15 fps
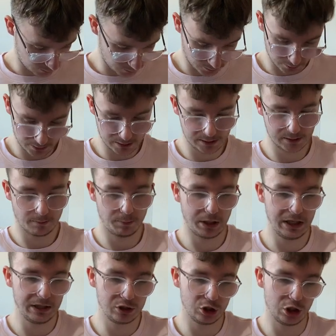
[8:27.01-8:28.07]
Woods
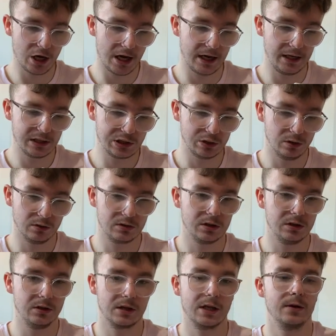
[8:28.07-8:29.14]
PGA Tour
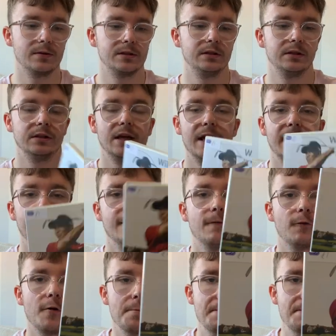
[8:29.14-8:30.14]
2008 for a